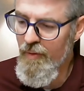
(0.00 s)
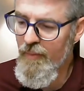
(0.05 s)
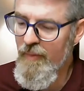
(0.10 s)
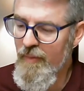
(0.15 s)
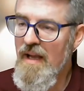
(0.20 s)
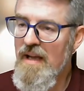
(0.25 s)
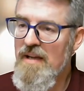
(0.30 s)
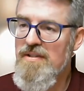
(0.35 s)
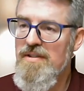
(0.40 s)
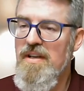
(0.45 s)

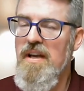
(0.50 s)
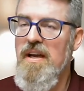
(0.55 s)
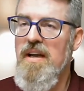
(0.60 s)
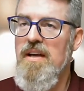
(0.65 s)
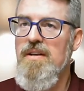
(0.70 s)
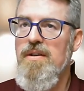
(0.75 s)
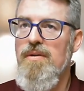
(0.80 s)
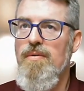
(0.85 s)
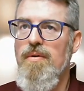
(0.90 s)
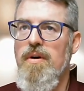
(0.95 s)
We actually
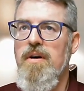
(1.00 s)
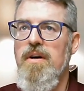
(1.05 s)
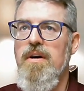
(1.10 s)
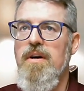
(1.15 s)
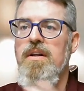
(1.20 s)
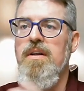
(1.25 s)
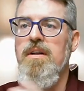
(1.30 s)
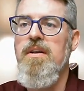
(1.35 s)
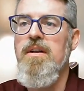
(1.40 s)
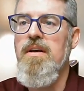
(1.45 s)
had you
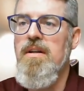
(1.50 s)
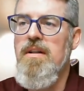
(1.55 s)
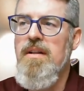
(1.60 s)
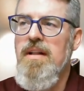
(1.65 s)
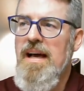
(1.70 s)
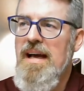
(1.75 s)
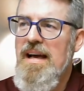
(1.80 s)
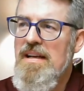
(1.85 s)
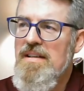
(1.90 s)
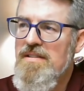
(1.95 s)
on
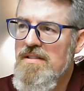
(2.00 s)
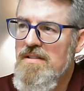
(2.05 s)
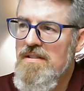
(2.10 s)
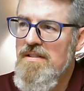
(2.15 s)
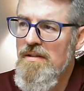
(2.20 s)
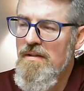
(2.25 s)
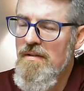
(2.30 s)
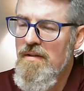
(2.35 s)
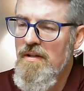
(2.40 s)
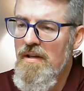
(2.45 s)
last
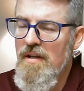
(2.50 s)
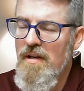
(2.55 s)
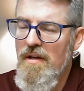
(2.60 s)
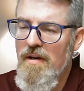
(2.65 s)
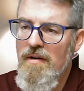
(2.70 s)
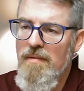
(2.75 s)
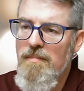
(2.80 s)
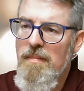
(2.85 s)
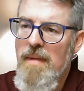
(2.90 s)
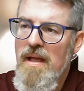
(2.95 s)

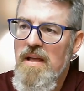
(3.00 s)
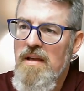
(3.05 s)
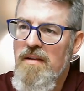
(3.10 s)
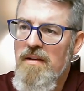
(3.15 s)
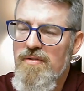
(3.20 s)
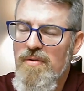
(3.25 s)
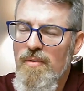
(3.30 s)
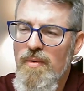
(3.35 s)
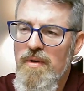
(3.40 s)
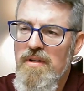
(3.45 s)
year, May
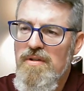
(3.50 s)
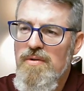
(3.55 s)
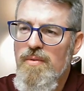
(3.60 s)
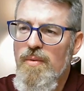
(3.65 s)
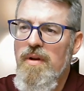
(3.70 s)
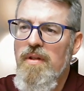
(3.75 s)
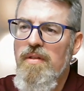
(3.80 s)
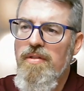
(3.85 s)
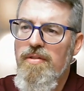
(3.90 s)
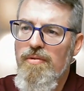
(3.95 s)
of
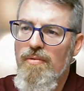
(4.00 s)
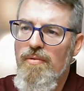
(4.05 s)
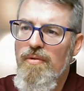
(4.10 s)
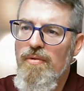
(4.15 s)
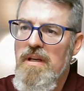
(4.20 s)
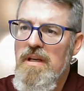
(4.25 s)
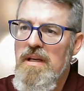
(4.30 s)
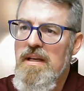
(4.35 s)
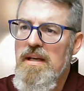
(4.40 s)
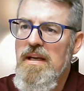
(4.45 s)

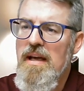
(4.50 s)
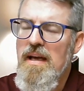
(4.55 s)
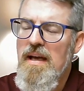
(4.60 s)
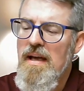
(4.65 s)
2023,